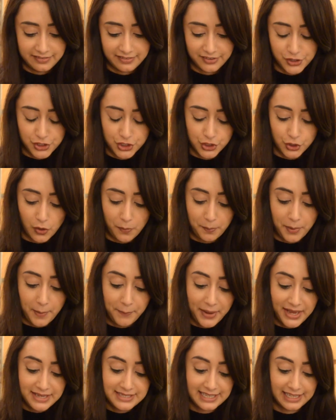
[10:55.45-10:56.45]
Not sure,
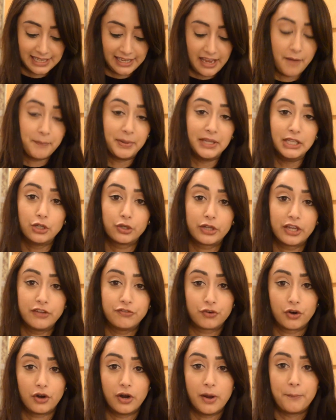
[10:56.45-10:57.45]
but basically I've been looking
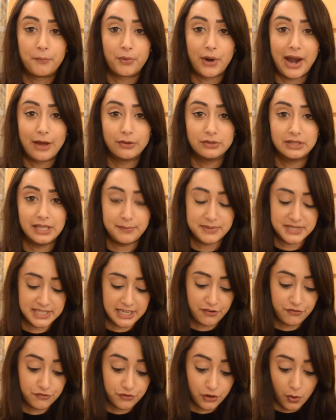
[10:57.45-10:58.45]
for a brown
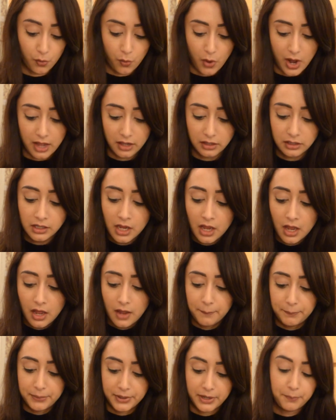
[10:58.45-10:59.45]
lipstick for a while,
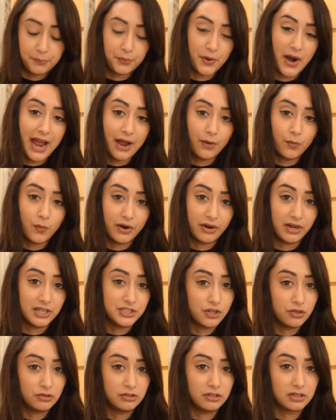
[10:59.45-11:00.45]
but a brown where I
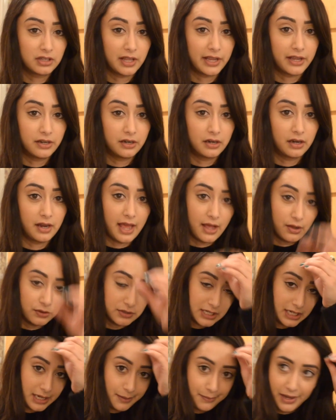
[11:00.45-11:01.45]
don't look like an
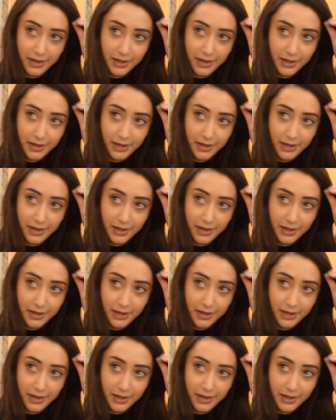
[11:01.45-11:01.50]
elderly